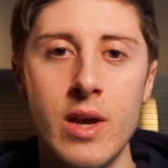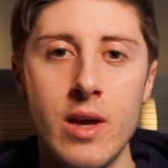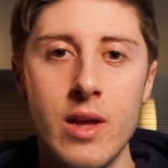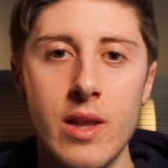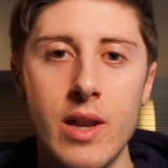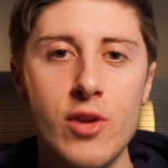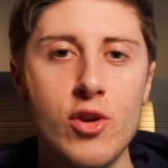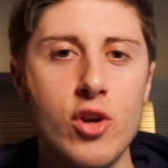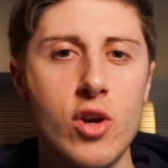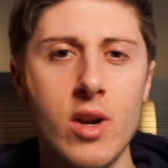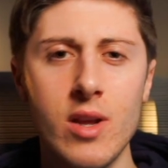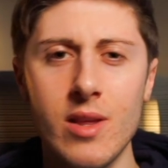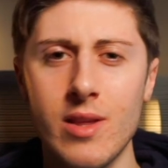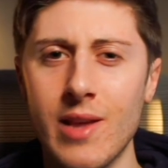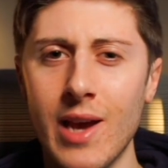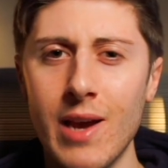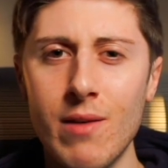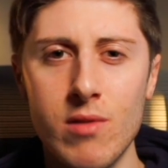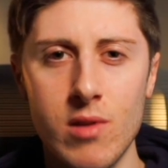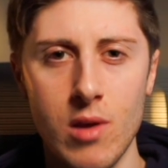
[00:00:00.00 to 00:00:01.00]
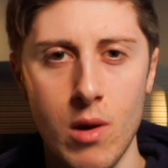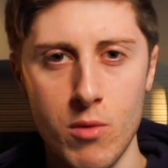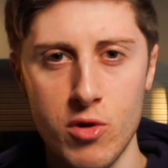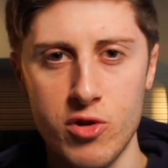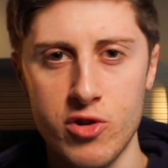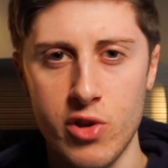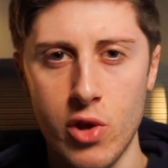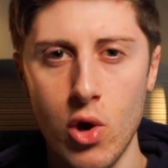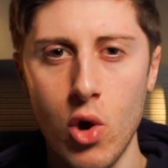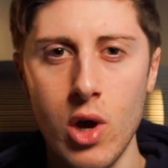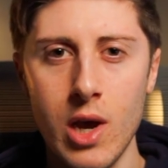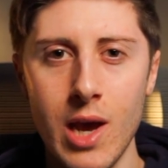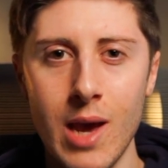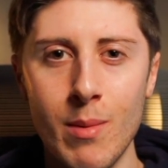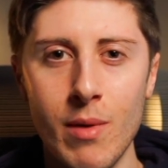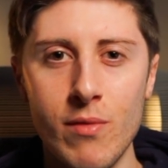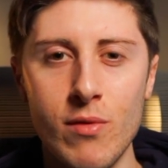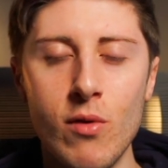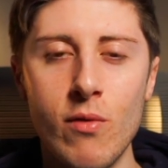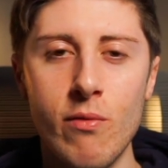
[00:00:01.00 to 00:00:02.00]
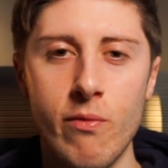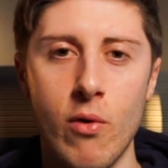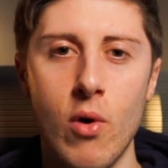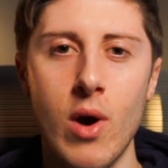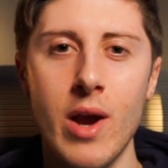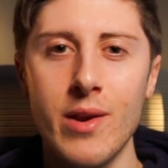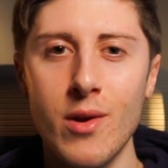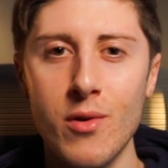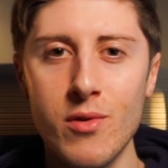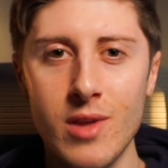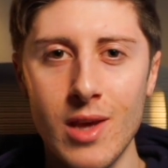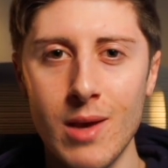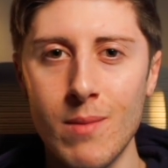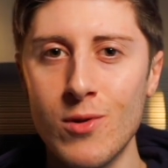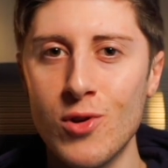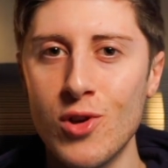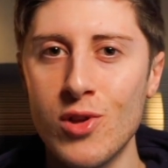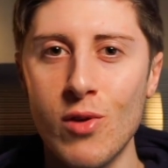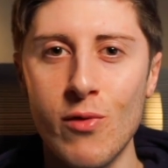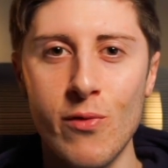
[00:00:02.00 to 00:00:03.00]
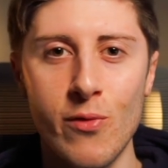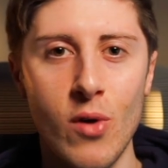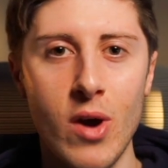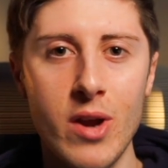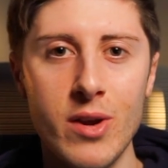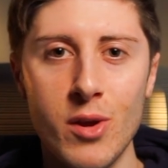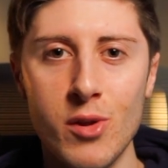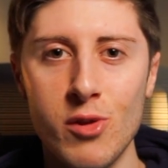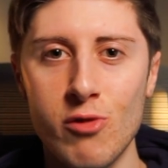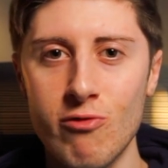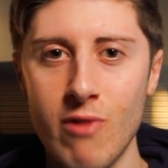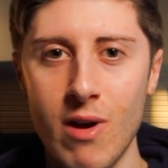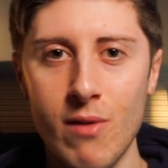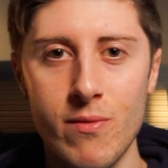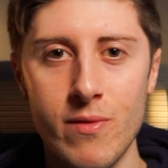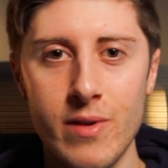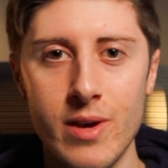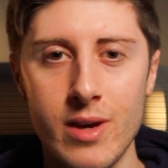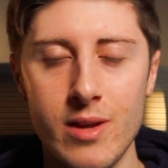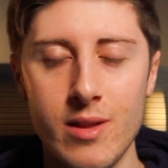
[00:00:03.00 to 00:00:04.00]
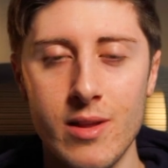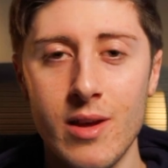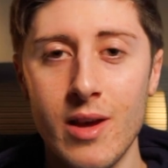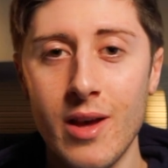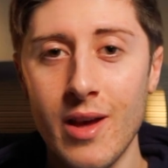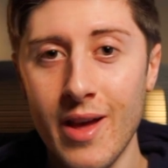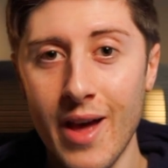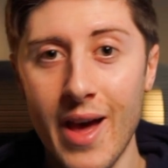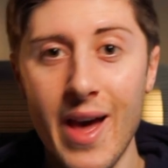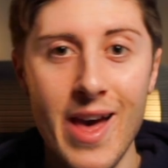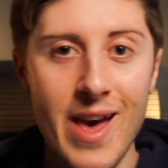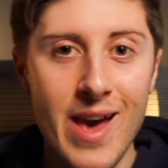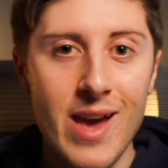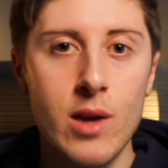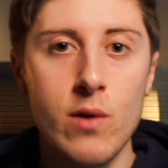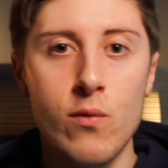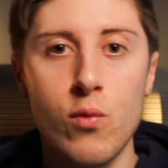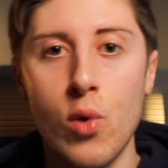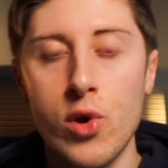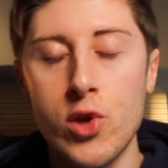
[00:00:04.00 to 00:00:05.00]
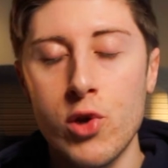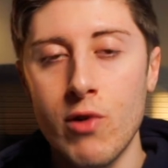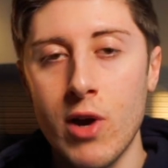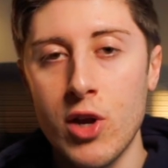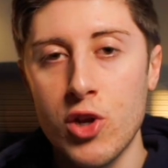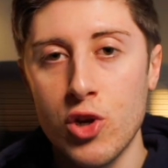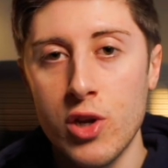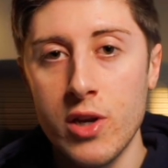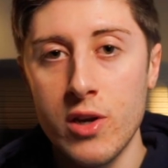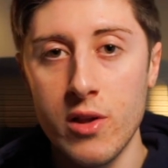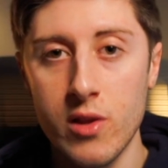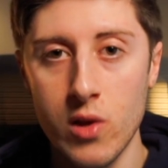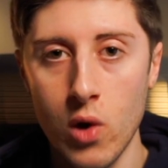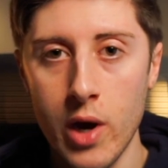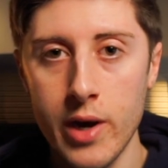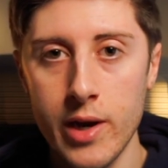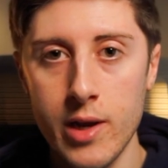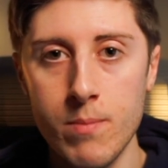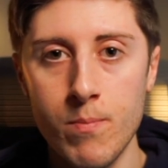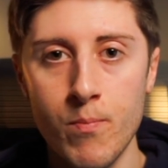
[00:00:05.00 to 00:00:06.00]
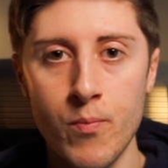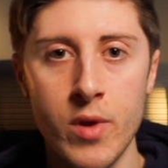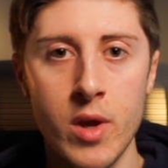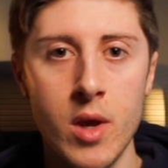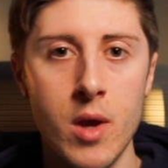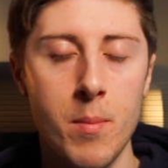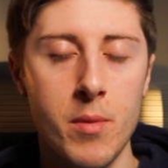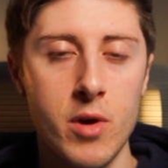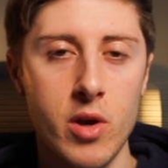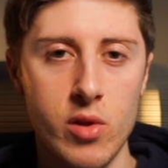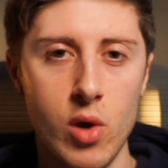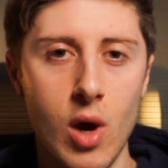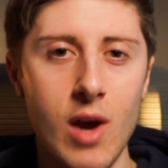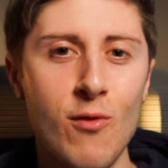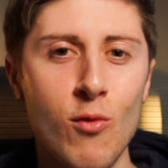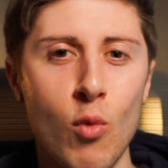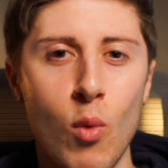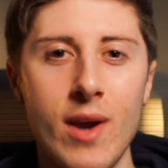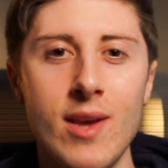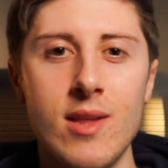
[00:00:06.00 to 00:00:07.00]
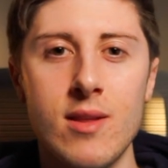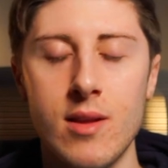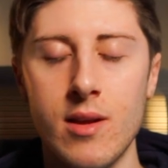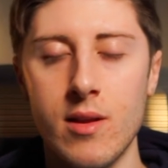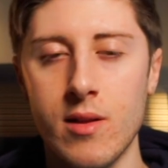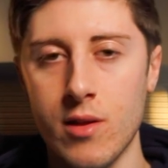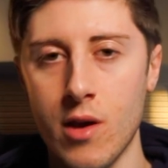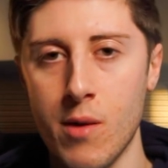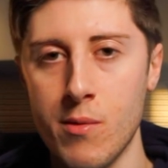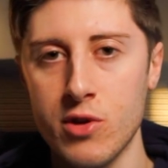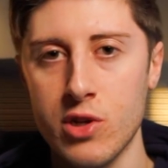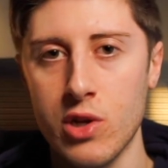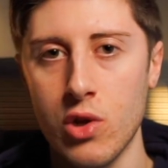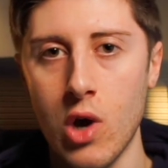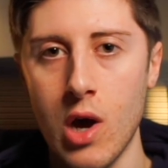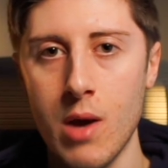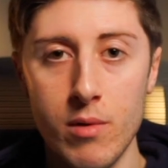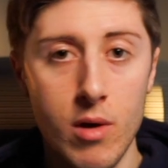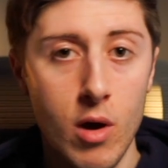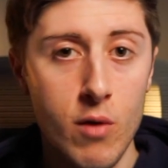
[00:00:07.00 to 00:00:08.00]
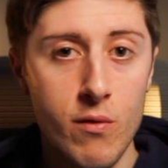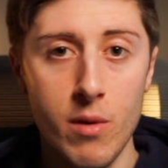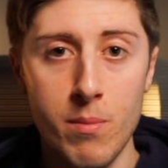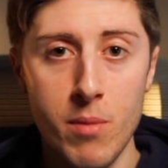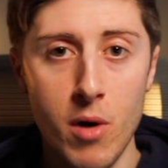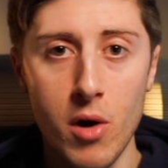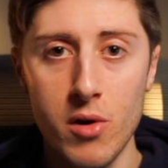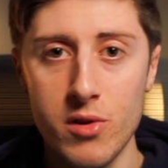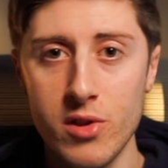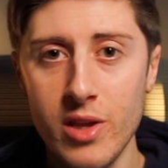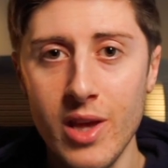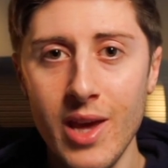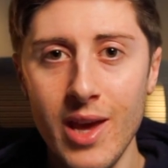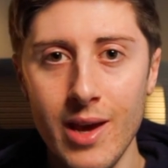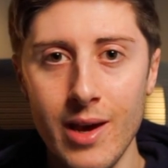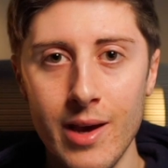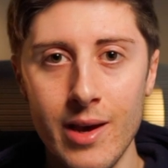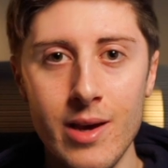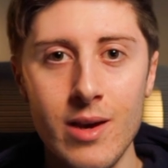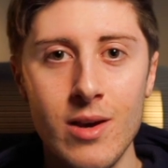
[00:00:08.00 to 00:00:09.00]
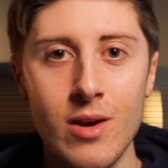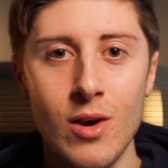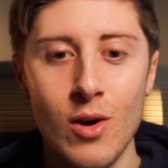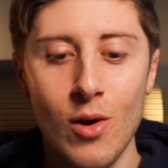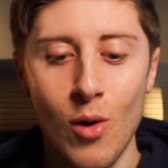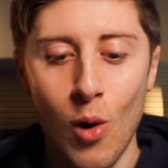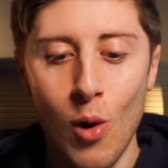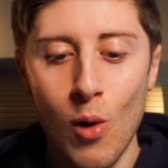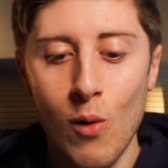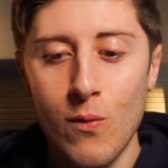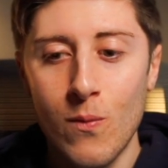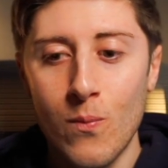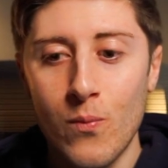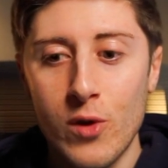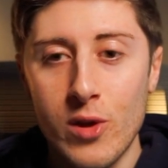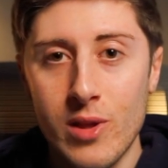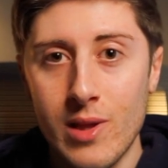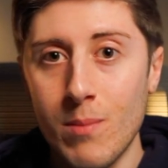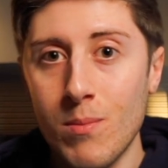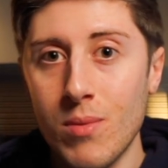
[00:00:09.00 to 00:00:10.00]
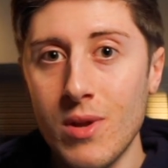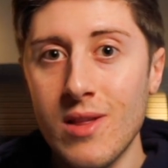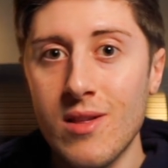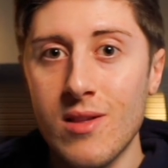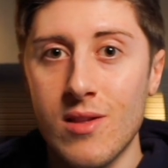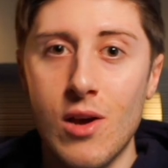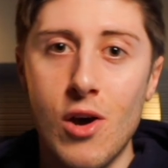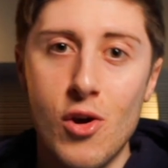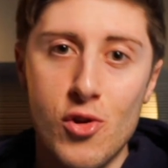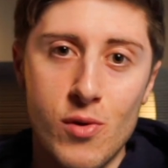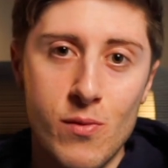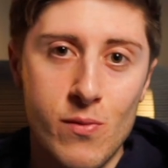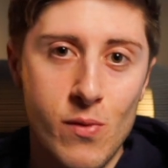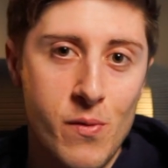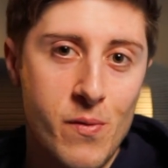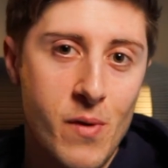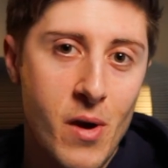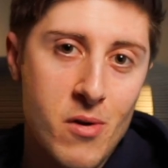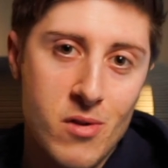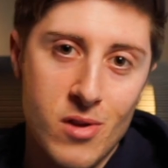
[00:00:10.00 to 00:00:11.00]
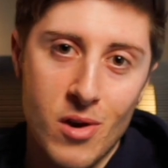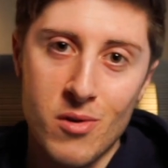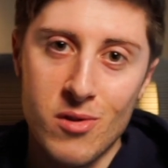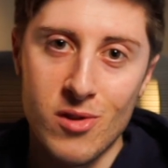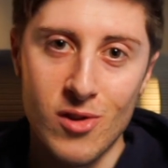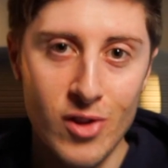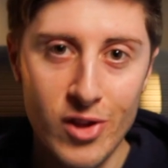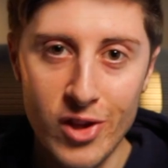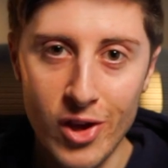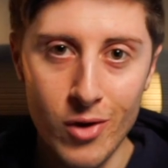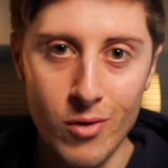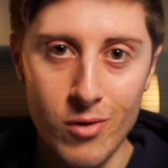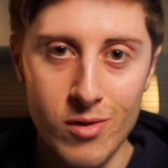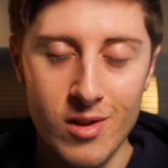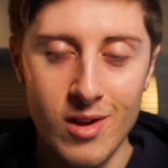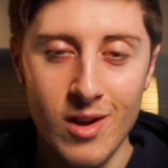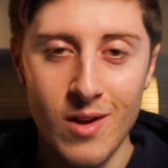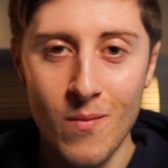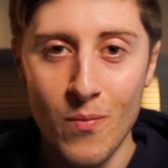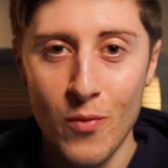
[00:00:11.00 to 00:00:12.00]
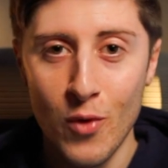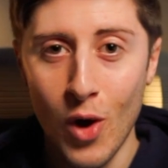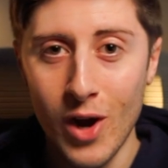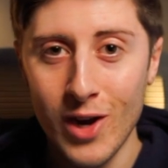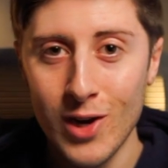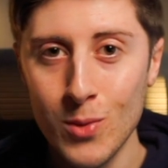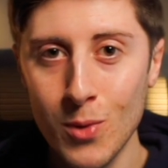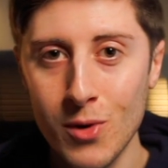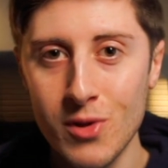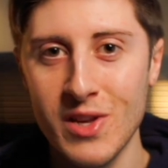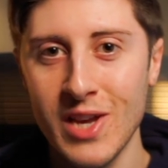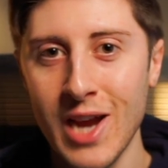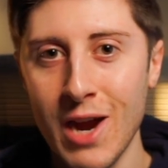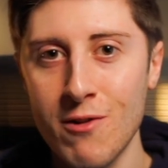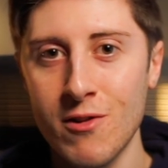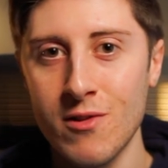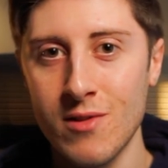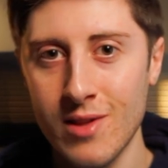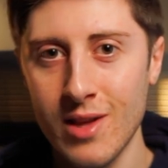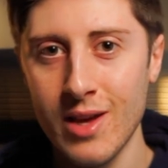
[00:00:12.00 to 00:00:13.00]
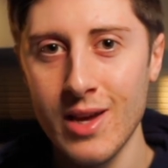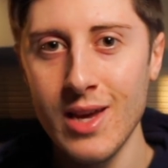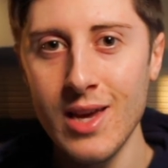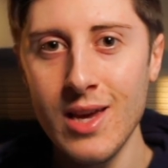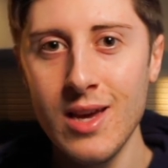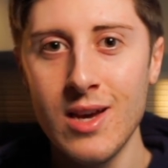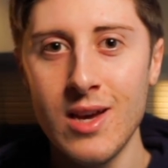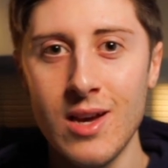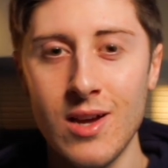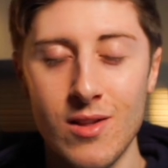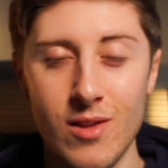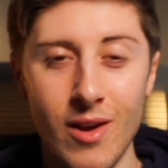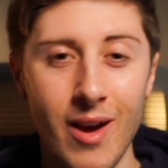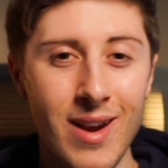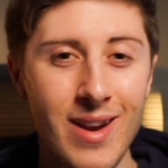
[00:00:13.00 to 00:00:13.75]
then you're going to save so much time if you find those images, you find those graphics ahead of when you're actually designing. Because I've wasted so much time over the past year of simply searching for photos to use. I can always guarantee that at